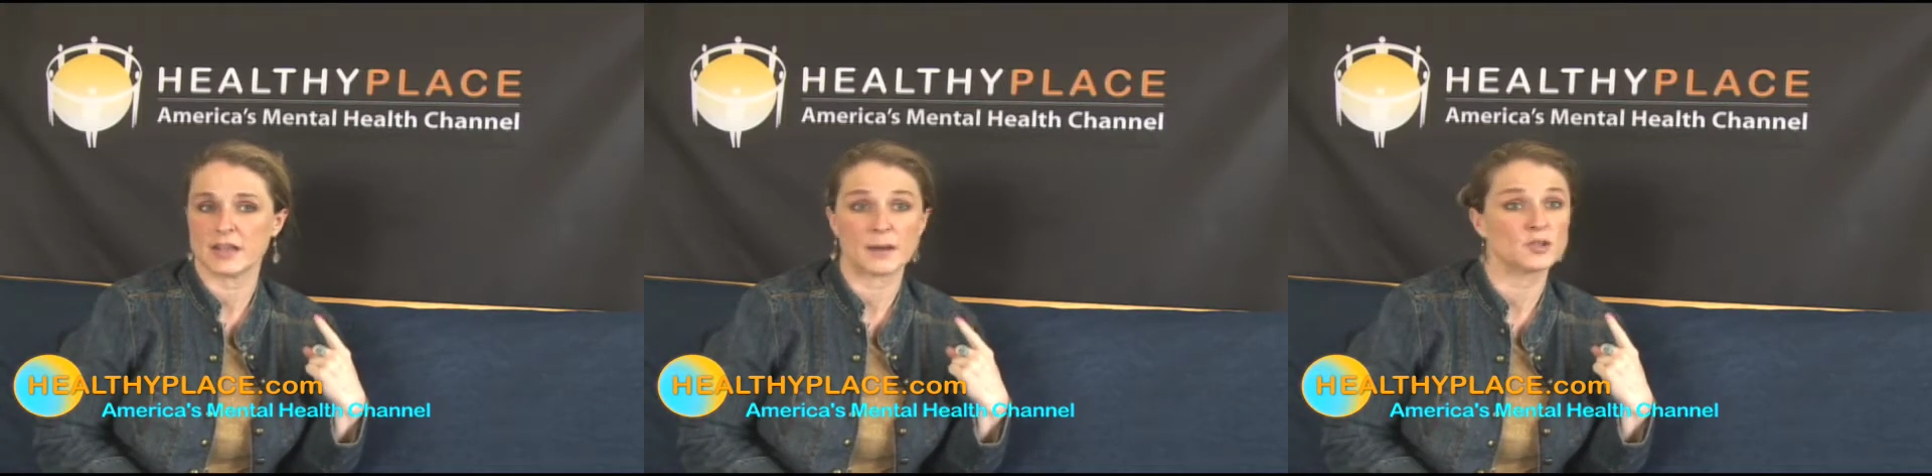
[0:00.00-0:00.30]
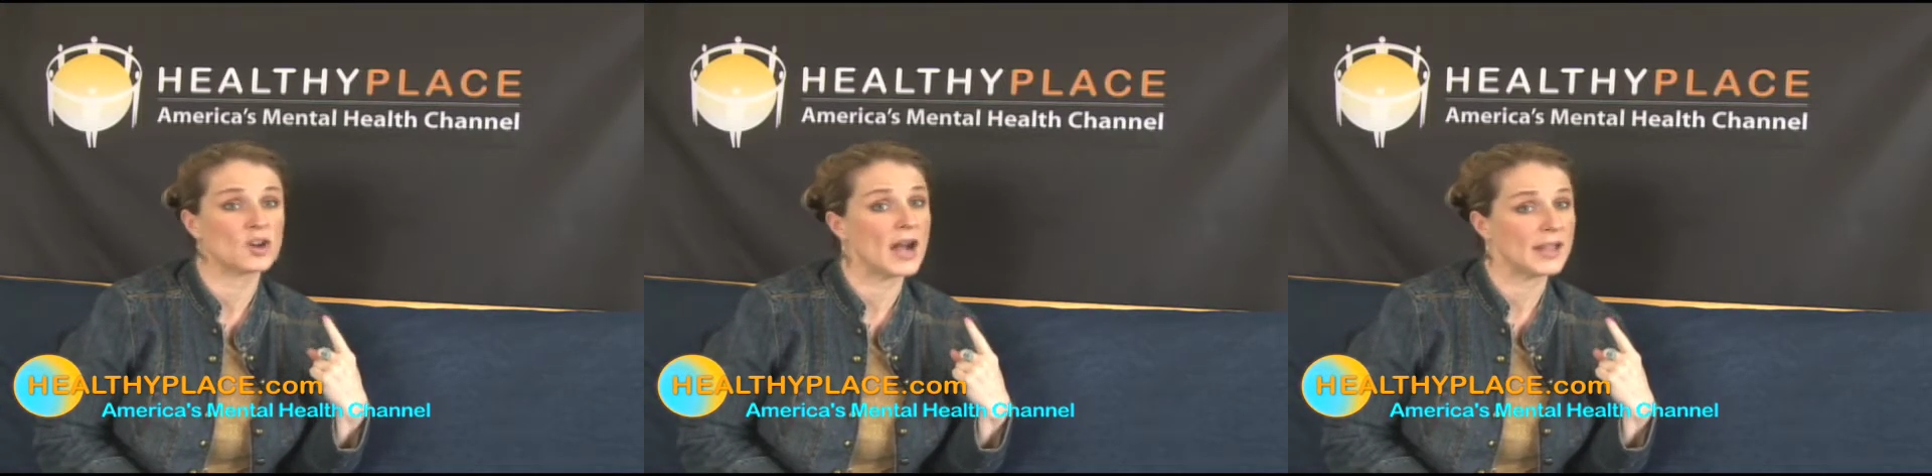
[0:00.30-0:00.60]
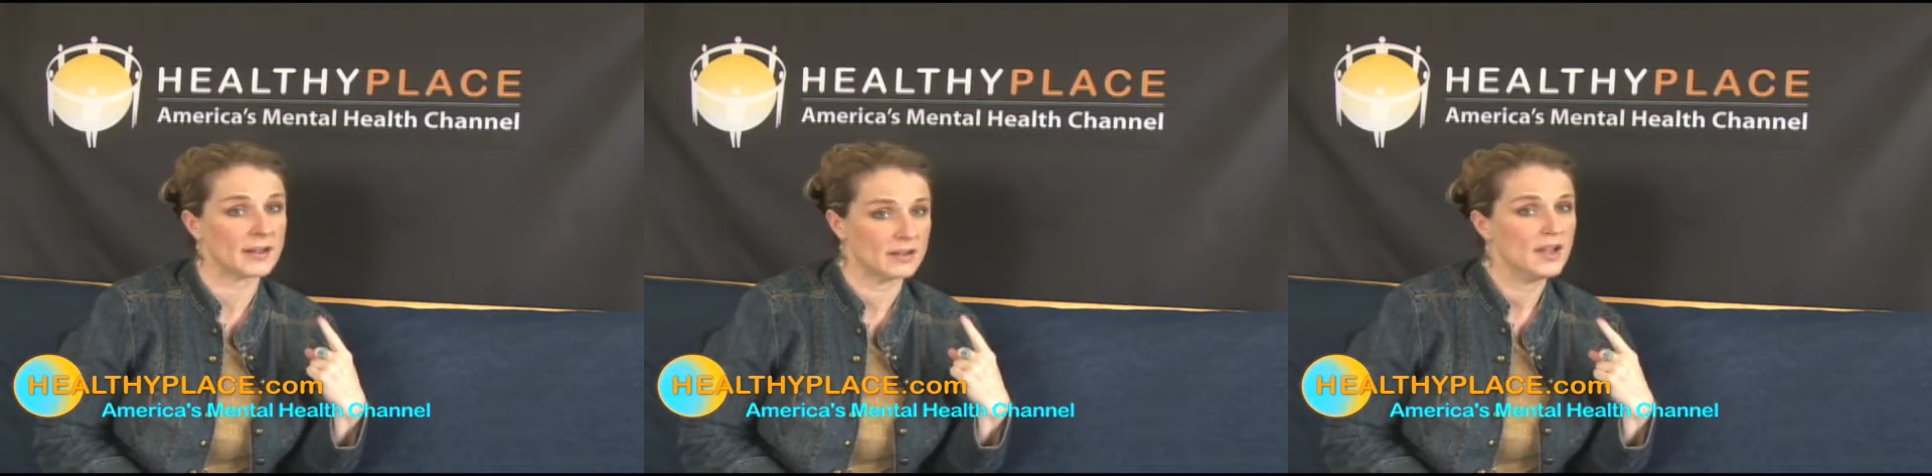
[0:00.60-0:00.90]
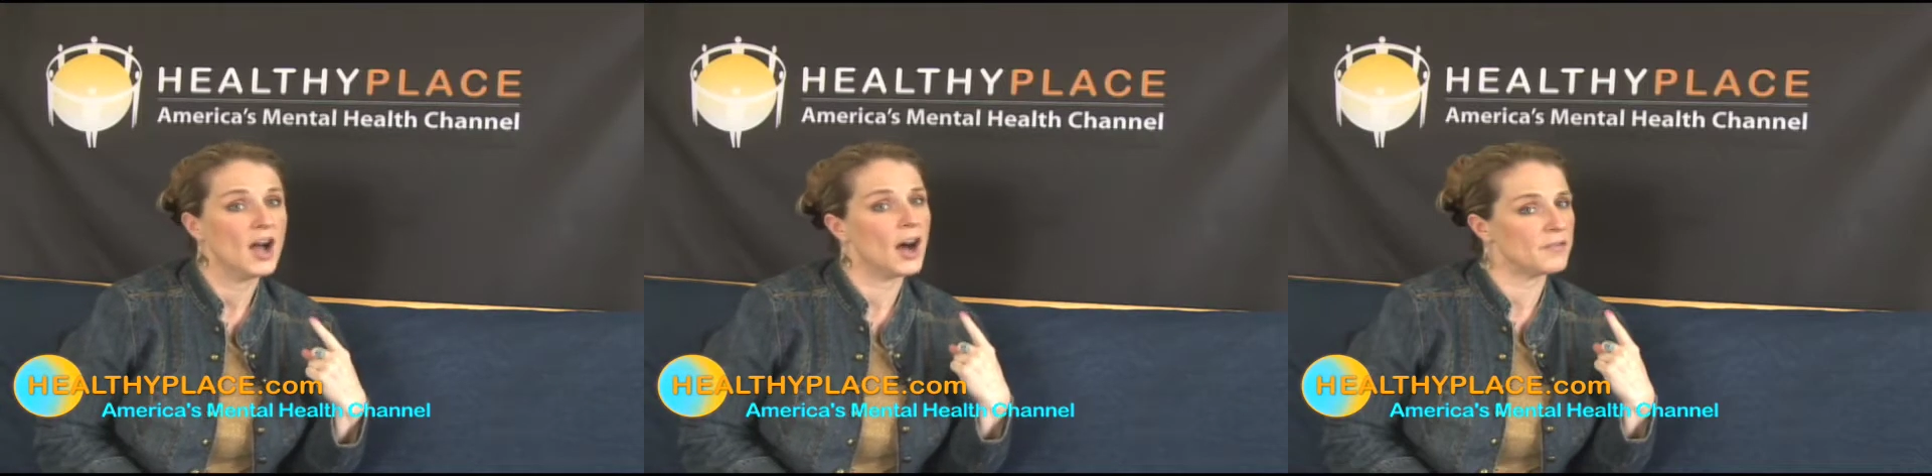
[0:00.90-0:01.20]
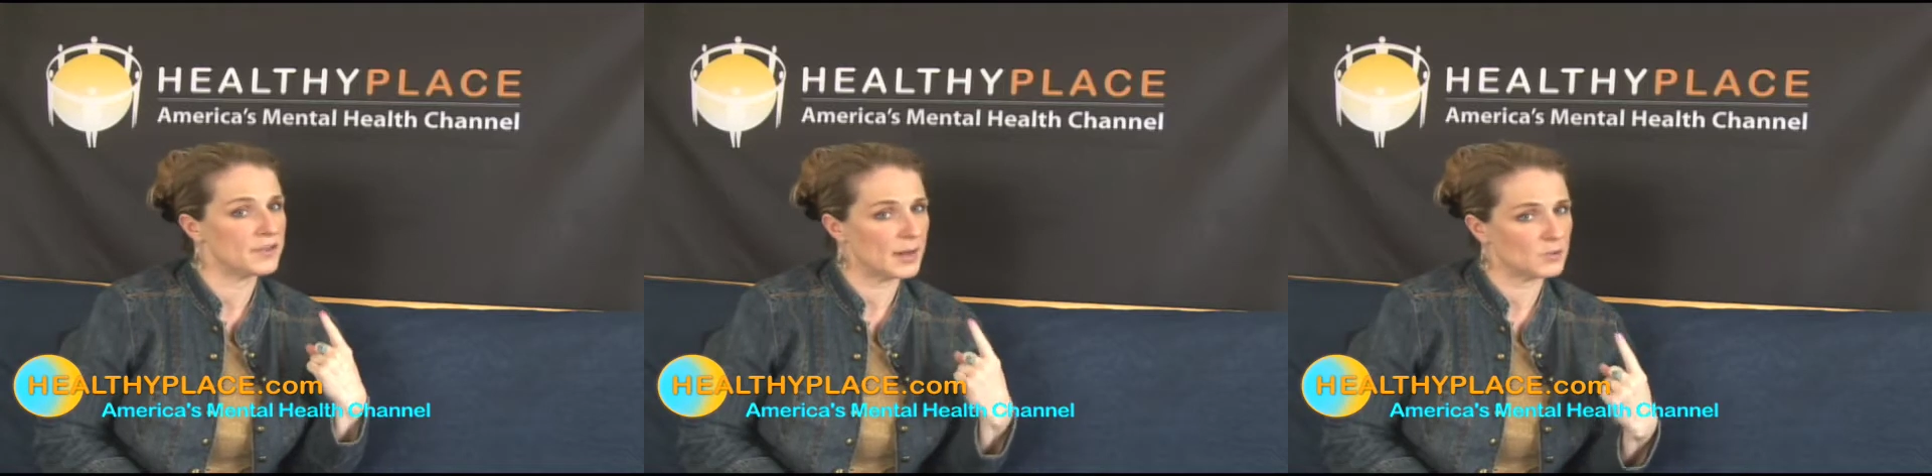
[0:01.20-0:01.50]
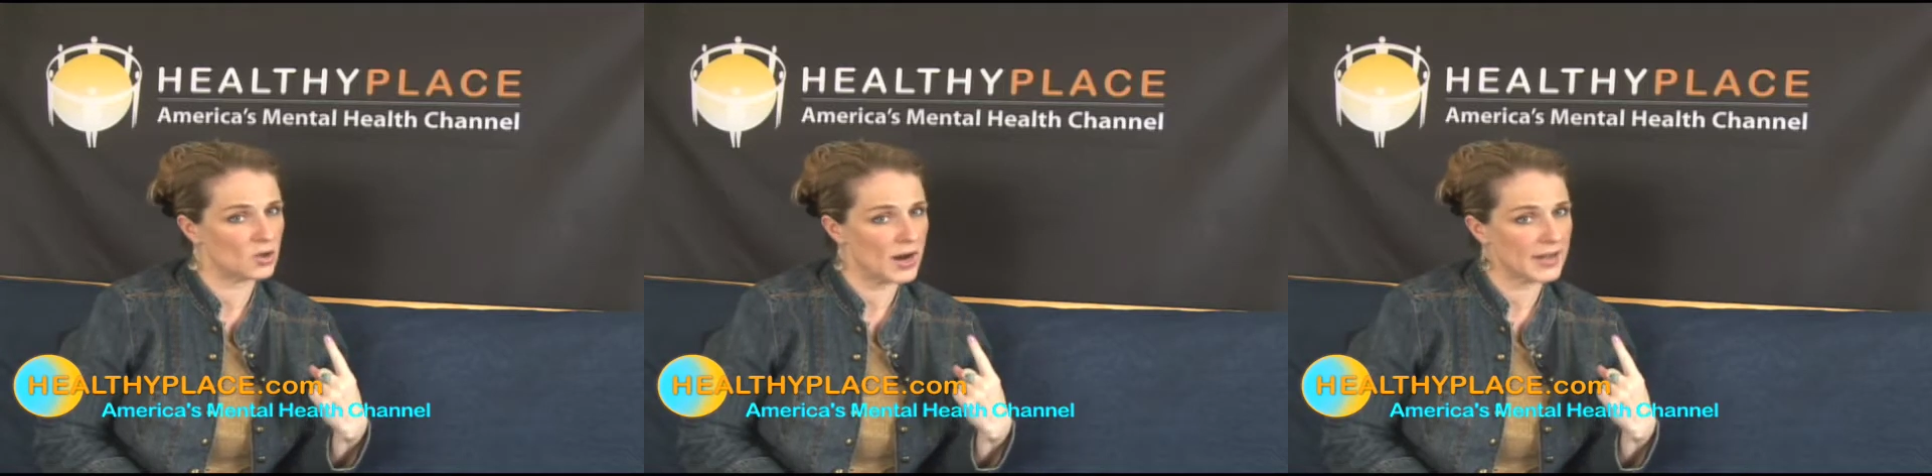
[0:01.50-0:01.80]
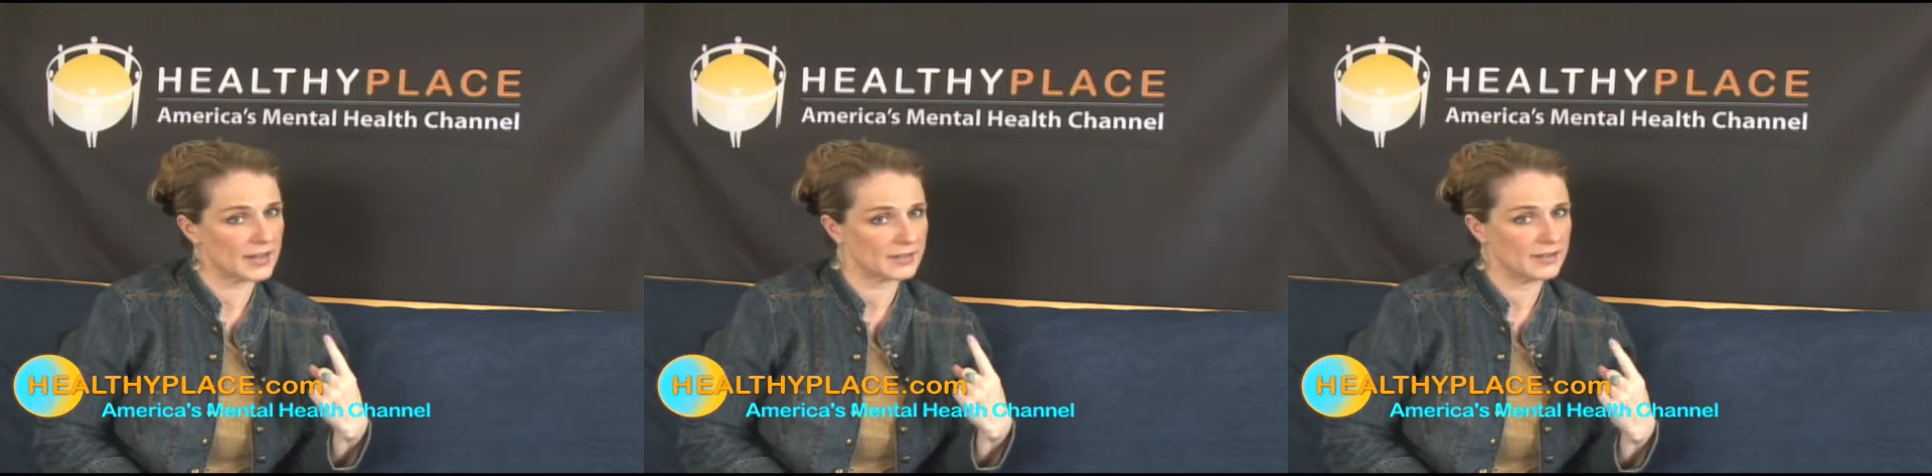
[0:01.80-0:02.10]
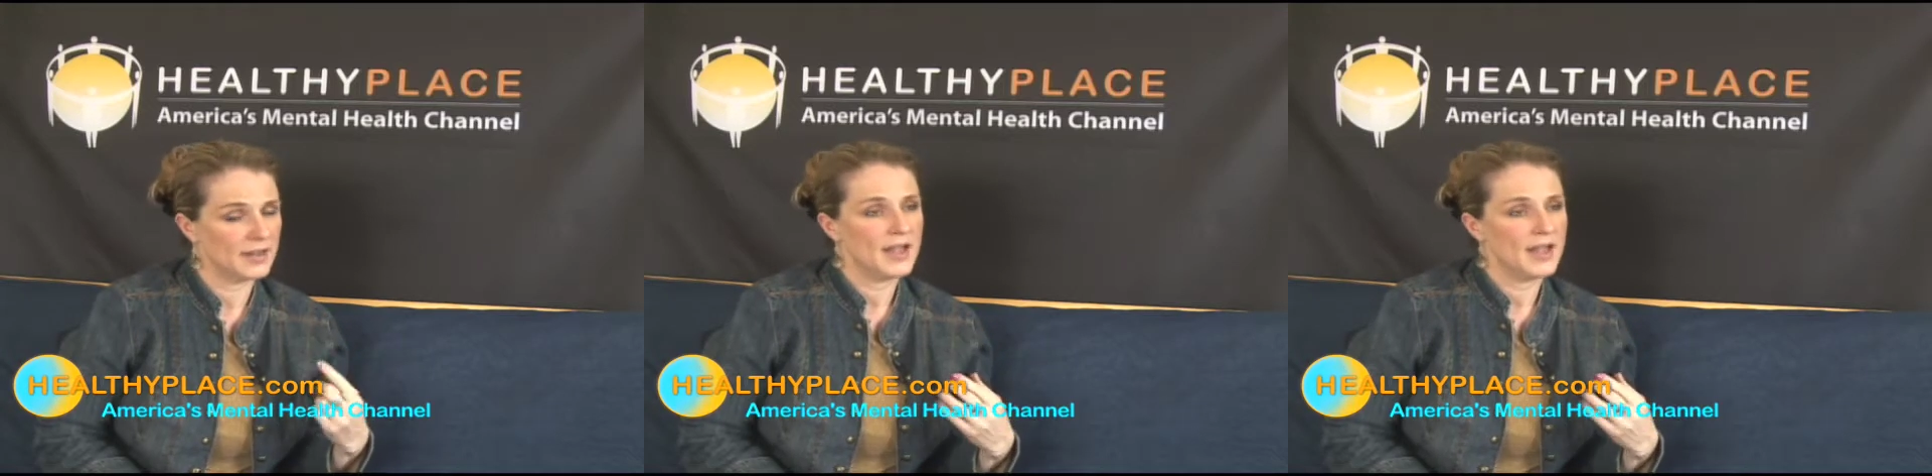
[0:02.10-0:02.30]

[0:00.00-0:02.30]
And I'm crying. Often I'm crying.